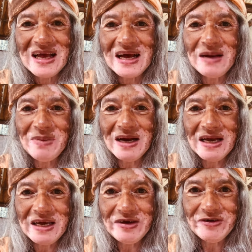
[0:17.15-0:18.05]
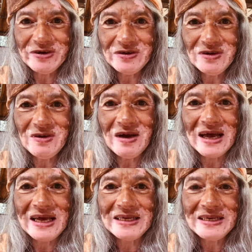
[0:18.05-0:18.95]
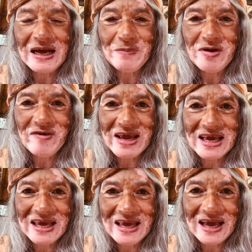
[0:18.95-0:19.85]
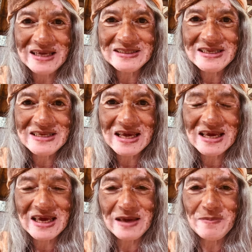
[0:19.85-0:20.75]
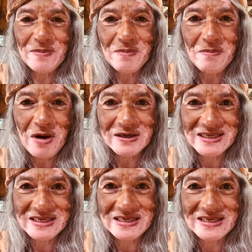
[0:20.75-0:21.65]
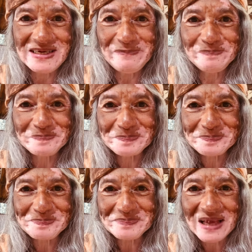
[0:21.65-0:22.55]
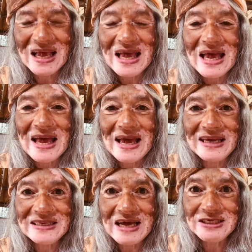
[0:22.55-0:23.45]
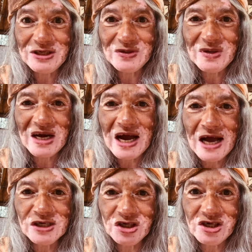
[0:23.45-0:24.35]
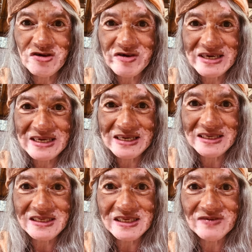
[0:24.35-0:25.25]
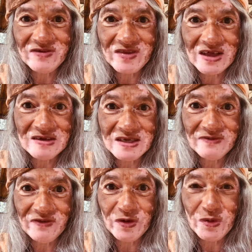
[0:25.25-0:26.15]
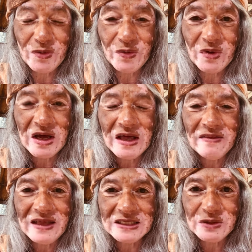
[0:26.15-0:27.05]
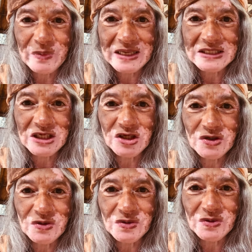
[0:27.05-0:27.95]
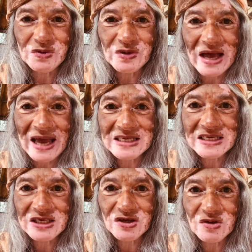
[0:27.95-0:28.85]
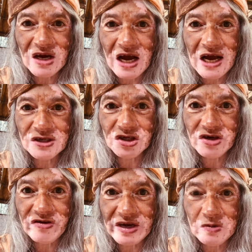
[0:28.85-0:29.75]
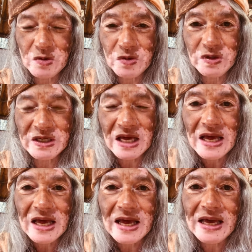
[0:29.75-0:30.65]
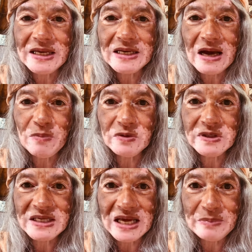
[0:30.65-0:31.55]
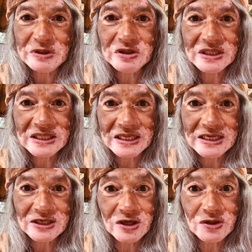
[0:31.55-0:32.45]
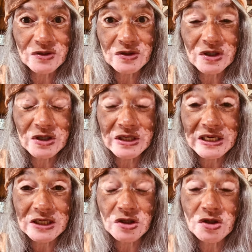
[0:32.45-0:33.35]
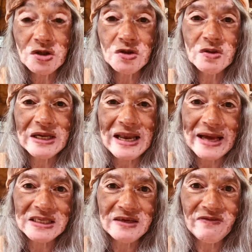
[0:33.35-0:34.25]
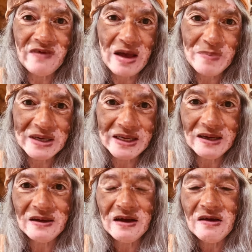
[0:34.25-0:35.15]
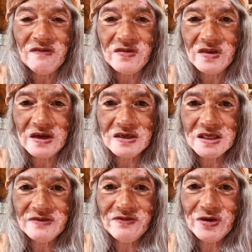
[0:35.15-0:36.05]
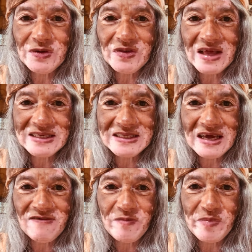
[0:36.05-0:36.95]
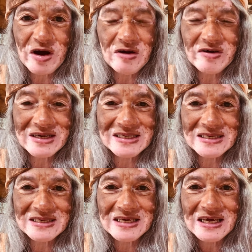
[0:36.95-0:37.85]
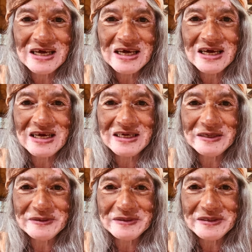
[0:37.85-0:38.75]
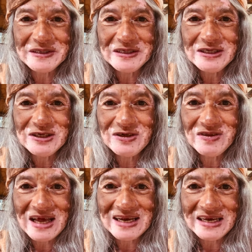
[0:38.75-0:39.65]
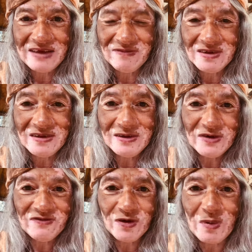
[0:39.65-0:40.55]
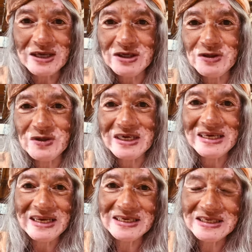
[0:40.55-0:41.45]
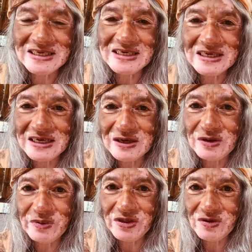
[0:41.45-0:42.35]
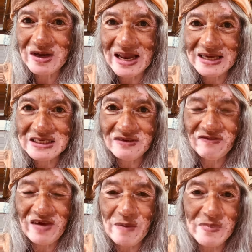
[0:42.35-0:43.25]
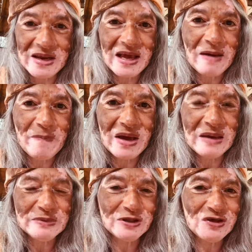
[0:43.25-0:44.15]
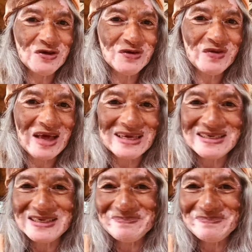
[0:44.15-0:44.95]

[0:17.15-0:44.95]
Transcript: I'm Ghairo, and I'm a Reiki and Seiki master and I do Akashic readings for those of you that one to access your Akashic record and I'm also able to connect you connect you to your galactic family for those of you that have progressed uh, to that level if you want to connect uh, with your galactic family I'm able to do that